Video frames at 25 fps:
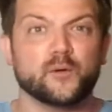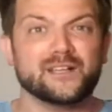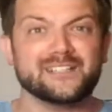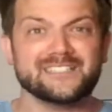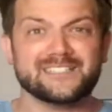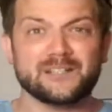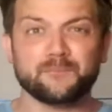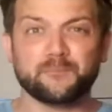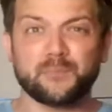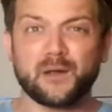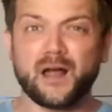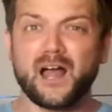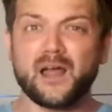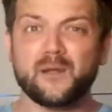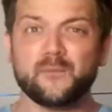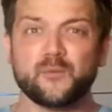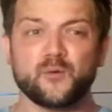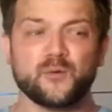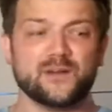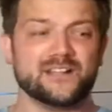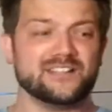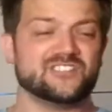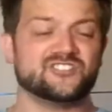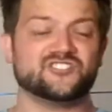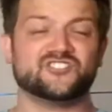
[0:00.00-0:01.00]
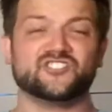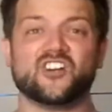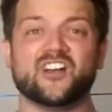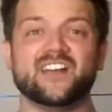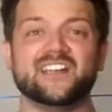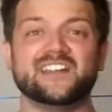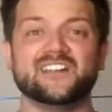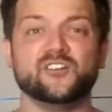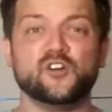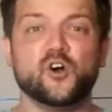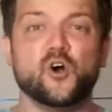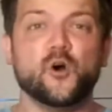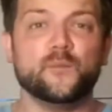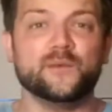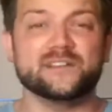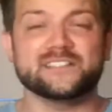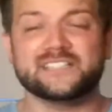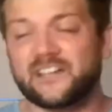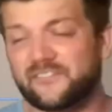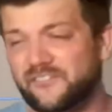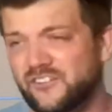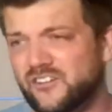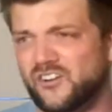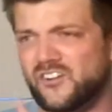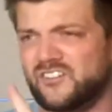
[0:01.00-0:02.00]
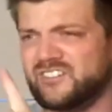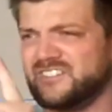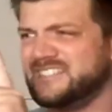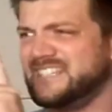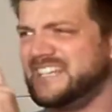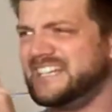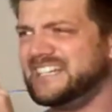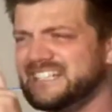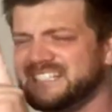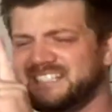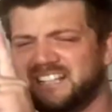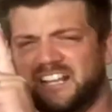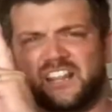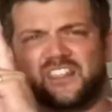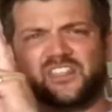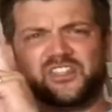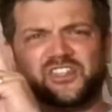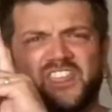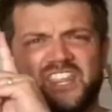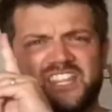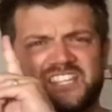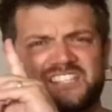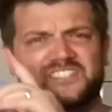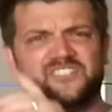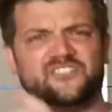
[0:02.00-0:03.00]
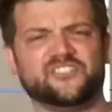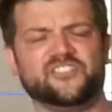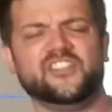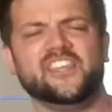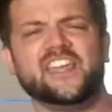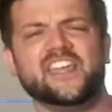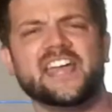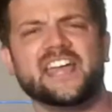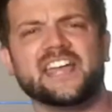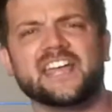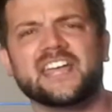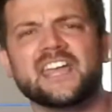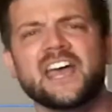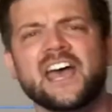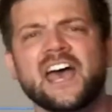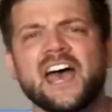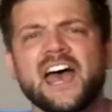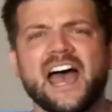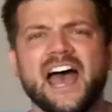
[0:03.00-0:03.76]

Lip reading: Because the Bible is ginormous. Have you not seen it? It's like this thick.